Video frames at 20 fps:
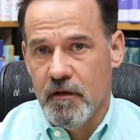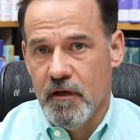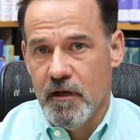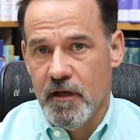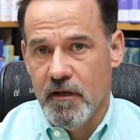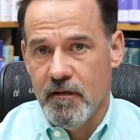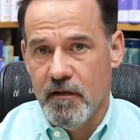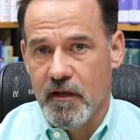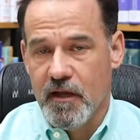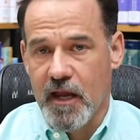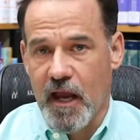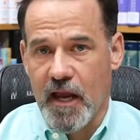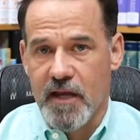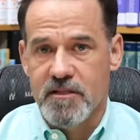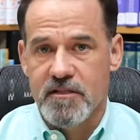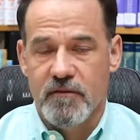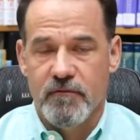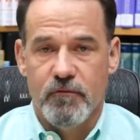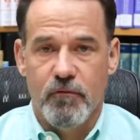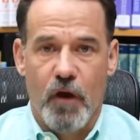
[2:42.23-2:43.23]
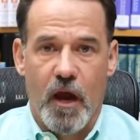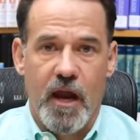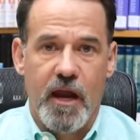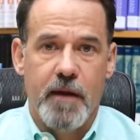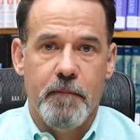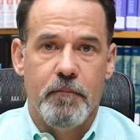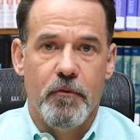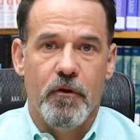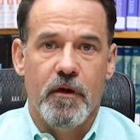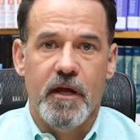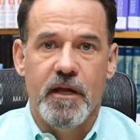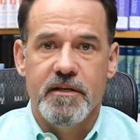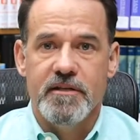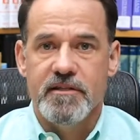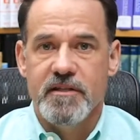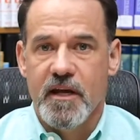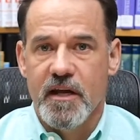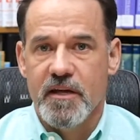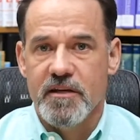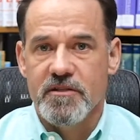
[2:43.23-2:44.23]
in the case of rape or
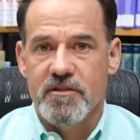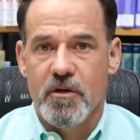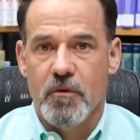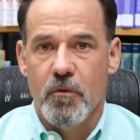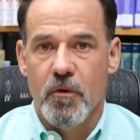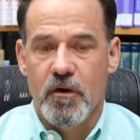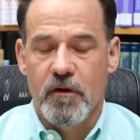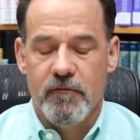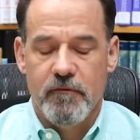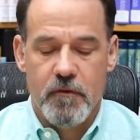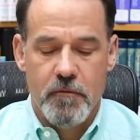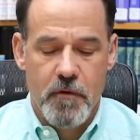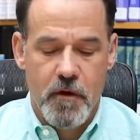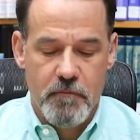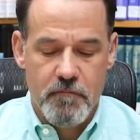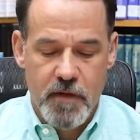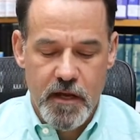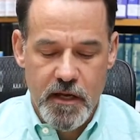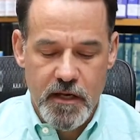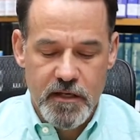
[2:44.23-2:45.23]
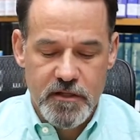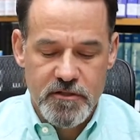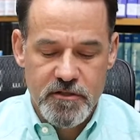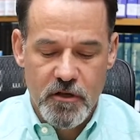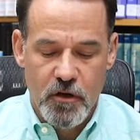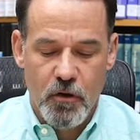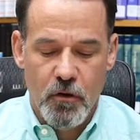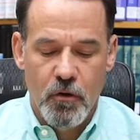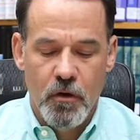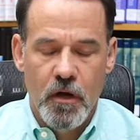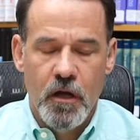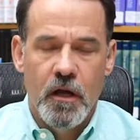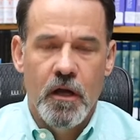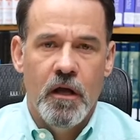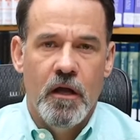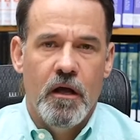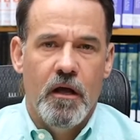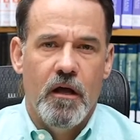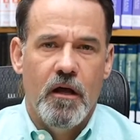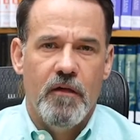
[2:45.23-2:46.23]
incest or whatever it may be. And so
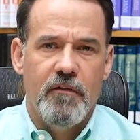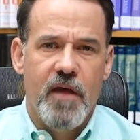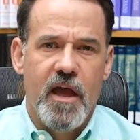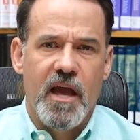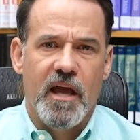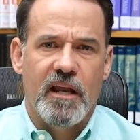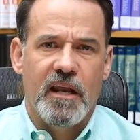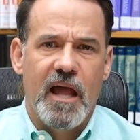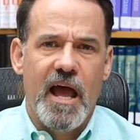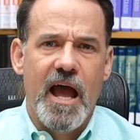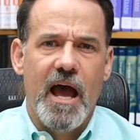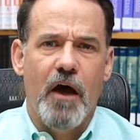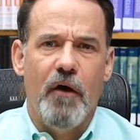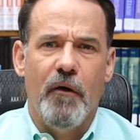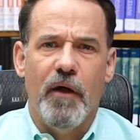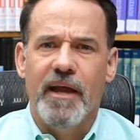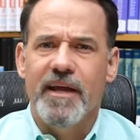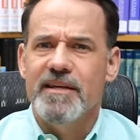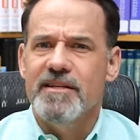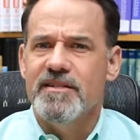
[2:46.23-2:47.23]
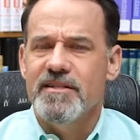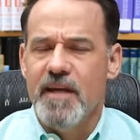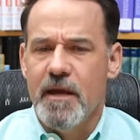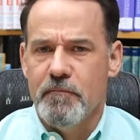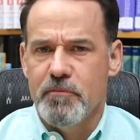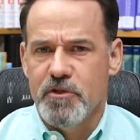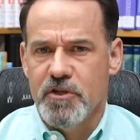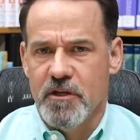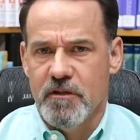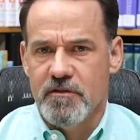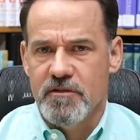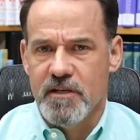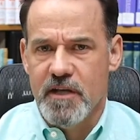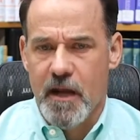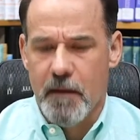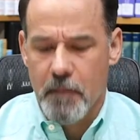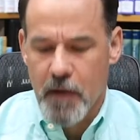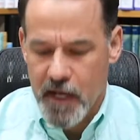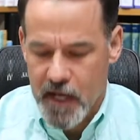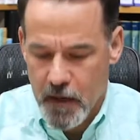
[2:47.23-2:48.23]
they allow exceptions. And
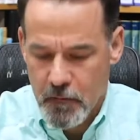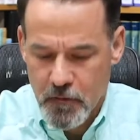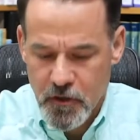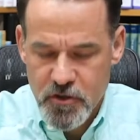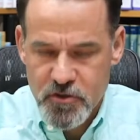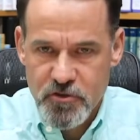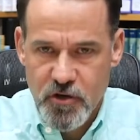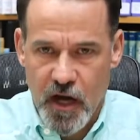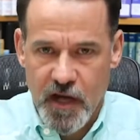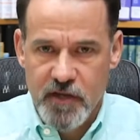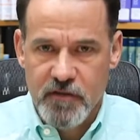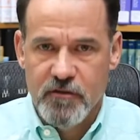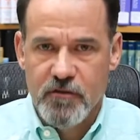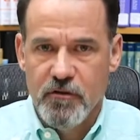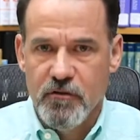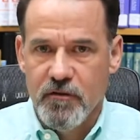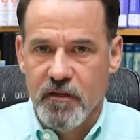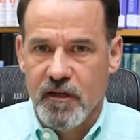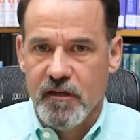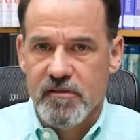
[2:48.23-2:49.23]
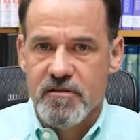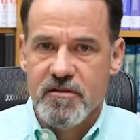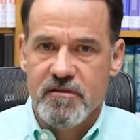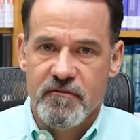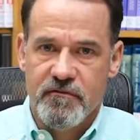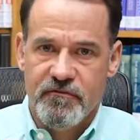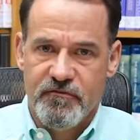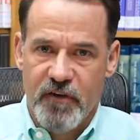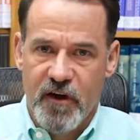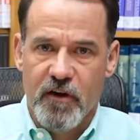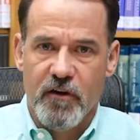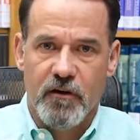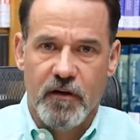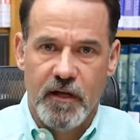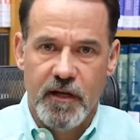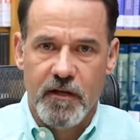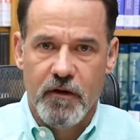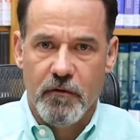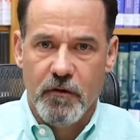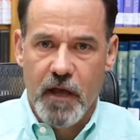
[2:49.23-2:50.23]
I'm going to try to do this
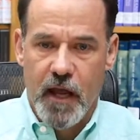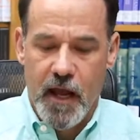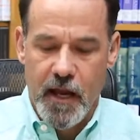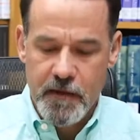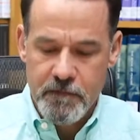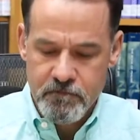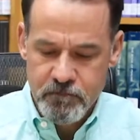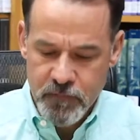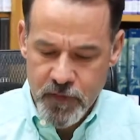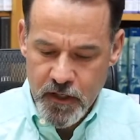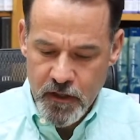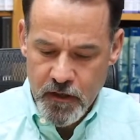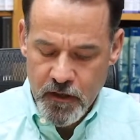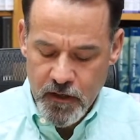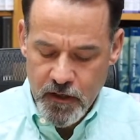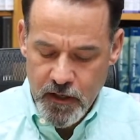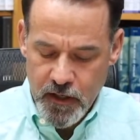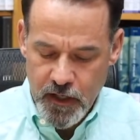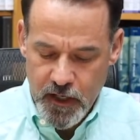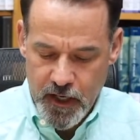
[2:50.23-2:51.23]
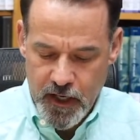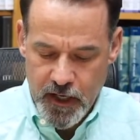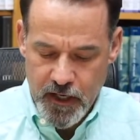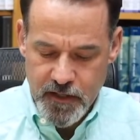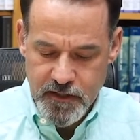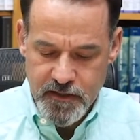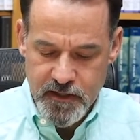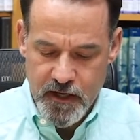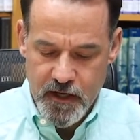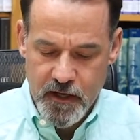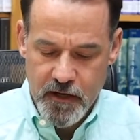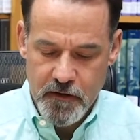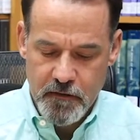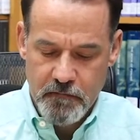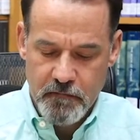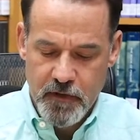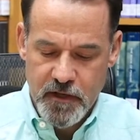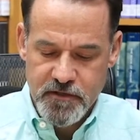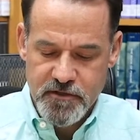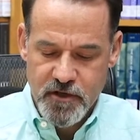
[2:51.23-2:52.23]
fairly, okay? And
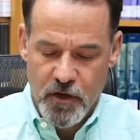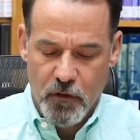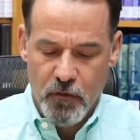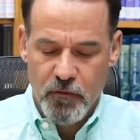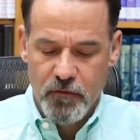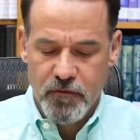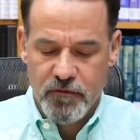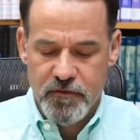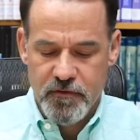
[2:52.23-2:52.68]
so,